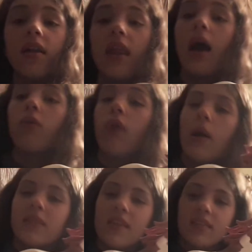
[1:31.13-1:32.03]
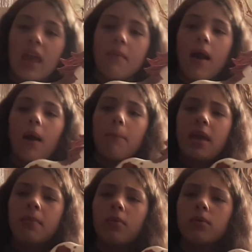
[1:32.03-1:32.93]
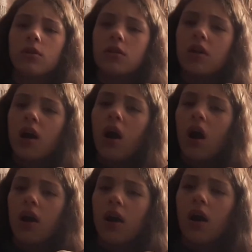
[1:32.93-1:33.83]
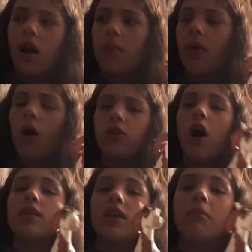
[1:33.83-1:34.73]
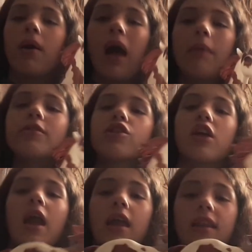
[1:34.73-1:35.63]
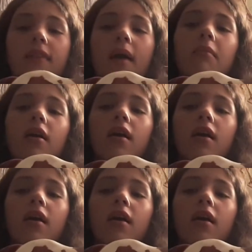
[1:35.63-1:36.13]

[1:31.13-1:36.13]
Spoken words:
Now, right when these came out, people were all talking about how much they hated them.